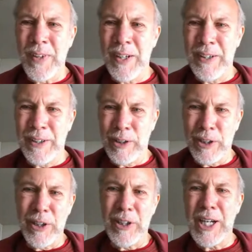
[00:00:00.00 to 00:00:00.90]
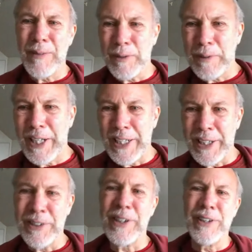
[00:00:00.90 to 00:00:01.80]
or a comic
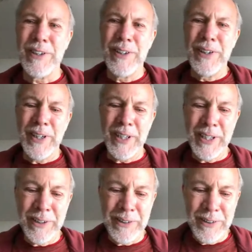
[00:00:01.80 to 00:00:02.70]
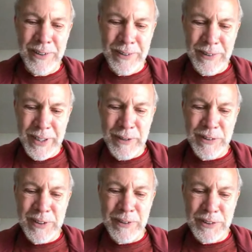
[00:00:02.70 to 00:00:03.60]
page. And I was
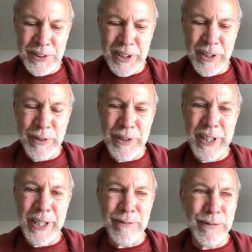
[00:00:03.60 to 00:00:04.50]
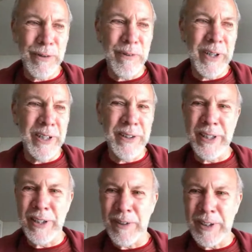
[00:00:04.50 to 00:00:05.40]
a little stuck with that for a while, and then
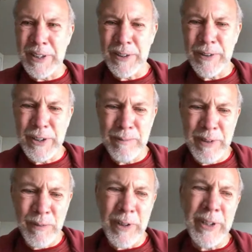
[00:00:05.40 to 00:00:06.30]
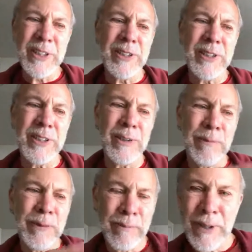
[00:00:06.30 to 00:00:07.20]
I realized, oh, it could be really simple and
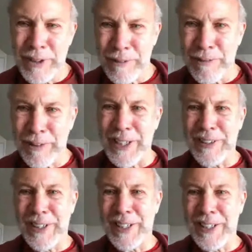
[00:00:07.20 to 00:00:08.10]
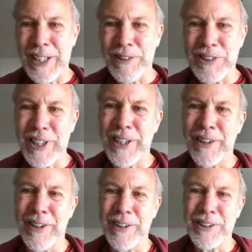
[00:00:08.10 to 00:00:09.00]
primitive, like an outsider
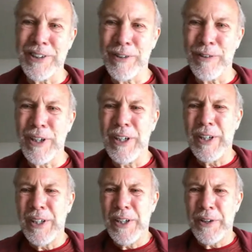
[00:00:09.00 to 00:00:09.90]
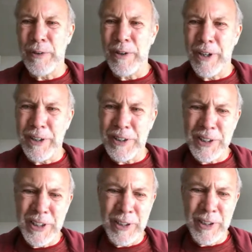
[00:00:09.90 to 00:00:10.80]
artist. There were artists
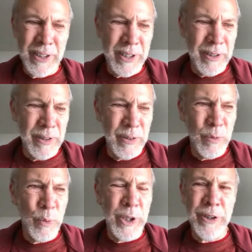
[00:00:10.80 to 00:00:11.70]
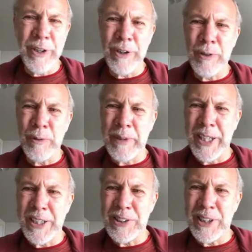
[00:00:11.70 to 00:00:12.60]
in Weirdo
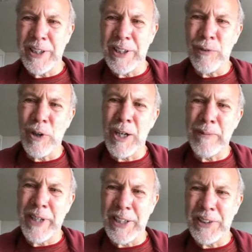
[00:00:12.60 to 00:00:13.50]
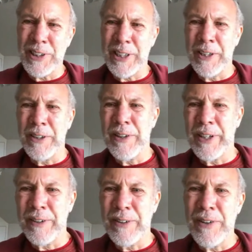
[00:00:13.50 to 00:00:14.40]
magazine and Raw magazine that